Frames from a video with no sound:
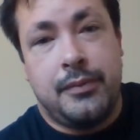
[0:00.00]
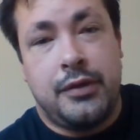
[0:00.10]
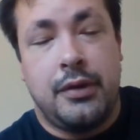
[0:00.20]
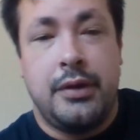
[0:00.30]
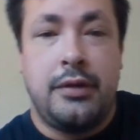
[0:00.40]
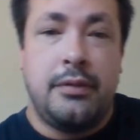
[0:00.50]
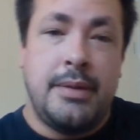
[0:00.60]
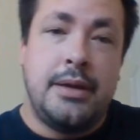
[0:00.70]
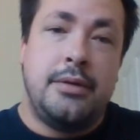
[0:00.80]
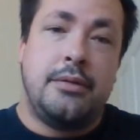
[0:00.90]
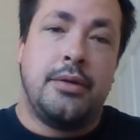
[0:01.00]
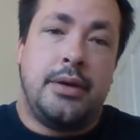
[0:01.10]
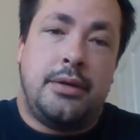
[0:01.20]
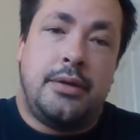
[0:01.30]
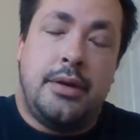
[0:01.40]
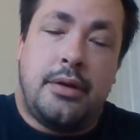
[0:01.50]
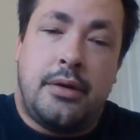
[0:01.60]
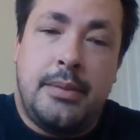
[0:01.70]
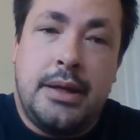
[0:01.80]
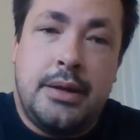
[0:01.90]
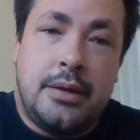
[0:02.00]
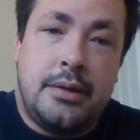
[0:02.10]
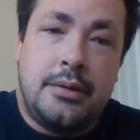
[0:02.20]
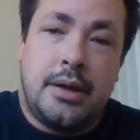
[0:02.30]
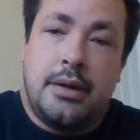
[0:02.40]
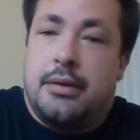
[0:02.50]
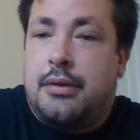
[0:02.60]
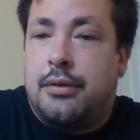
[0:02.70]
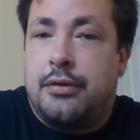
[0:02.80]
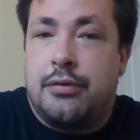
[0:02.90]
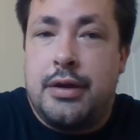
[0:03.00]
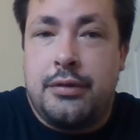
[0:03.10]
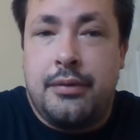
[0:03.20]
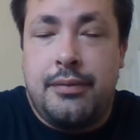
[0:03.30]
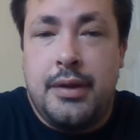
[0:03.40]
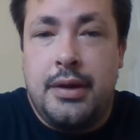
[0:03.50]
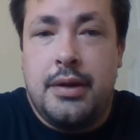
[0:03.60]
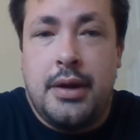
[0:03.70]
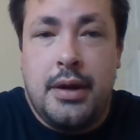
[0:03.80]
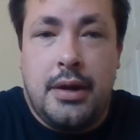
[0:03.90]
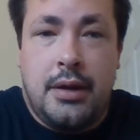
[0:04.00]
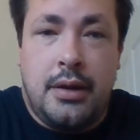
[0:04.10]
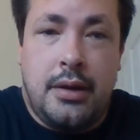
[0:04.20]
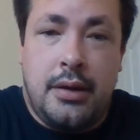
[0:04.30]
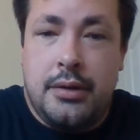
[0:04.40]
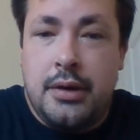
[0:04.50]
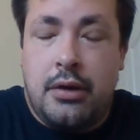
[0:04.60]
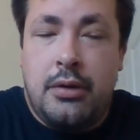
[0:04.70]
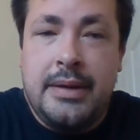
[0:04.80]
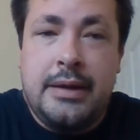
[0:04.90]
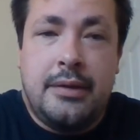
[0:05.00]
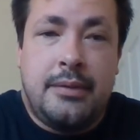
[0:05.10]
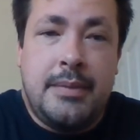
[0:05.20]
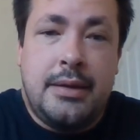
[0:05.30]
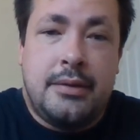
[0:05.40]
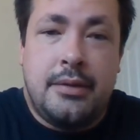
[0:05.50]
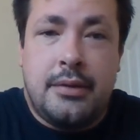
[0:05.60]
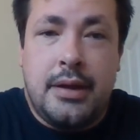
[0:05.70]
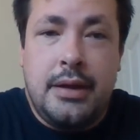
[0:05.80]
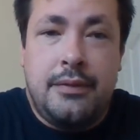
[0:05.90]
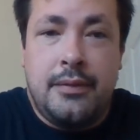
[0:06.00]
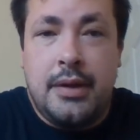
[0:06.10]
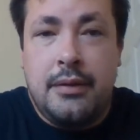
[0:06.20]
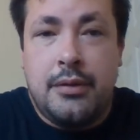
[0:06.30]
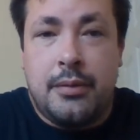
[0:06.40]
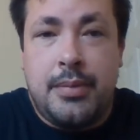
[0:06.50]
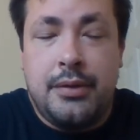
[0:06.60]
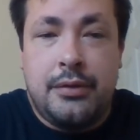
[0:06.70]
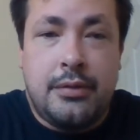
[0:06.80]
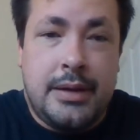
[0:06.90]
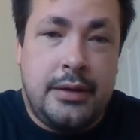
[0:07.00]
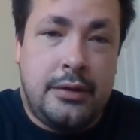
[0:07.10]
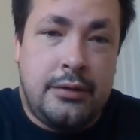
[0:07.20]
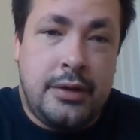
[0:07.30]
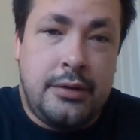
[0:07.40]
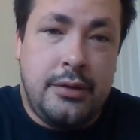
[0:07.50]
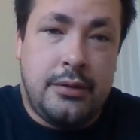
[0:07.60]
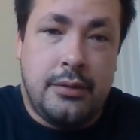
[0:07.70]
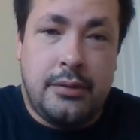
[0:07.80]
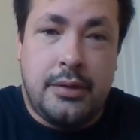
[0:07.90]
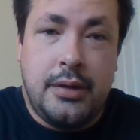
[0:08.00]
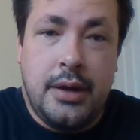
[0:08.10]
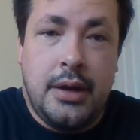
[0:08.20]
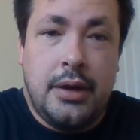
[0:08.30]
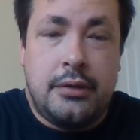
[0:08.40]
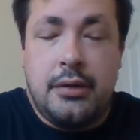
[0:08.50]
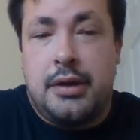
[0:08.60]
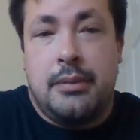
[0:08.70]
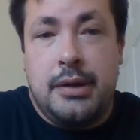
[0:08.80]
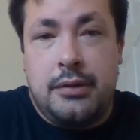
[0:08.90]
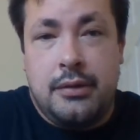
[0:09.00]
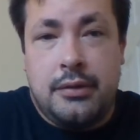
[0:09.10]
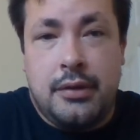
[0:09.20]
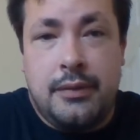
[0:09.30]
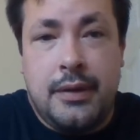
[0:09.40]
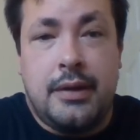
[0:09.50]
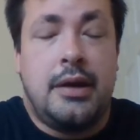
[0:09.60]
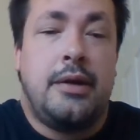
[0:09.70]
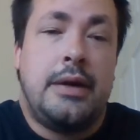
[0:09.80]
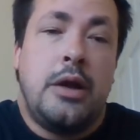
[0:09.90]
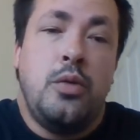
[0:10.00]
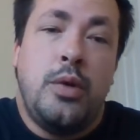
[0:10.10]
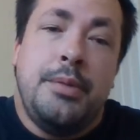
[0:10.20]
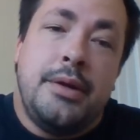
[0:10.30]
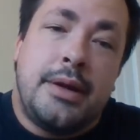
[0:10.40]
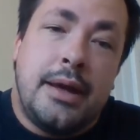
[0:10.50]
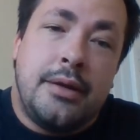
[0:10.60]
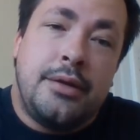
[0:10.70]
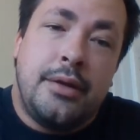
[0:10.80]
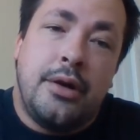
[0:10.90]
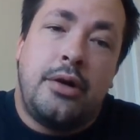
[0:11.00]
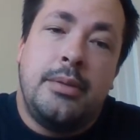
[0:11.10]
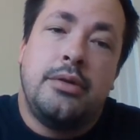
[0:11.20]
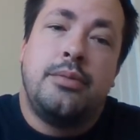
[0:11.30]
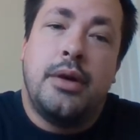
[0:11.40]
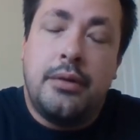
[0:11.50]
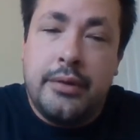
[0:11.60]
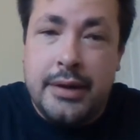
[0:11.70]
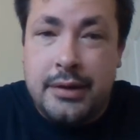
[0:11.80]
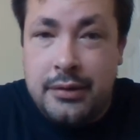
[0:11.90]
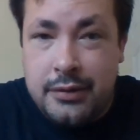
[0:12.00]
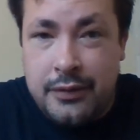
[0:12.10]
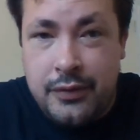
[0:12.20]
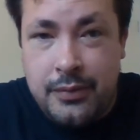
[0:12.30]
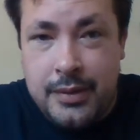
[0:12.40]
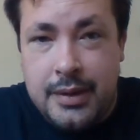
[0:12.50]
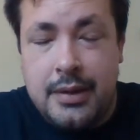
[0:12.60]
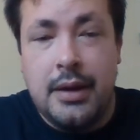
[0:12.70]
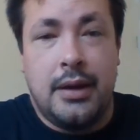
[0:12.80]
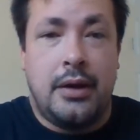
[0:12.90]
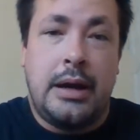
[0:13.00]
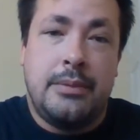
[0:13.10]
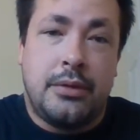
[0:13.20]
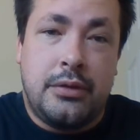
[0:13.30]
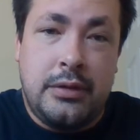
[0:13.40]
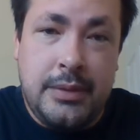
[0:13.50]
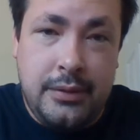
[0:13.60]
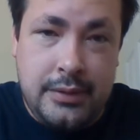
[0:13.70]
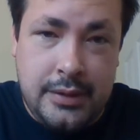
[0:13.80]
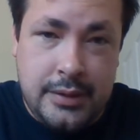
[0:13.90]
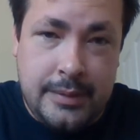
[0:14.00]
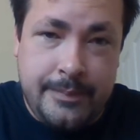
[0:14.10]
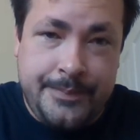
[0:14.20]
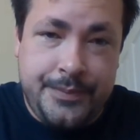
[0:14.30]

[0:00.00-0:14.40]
So this is men who've got into the army, and they, the stress of the uh, the army has meant that they've they've got post-traumatic stress disorder. So they're a bit suicidal from that. Now I know women are getting into the army as well, and they can suffer with it. I'm not disputing that.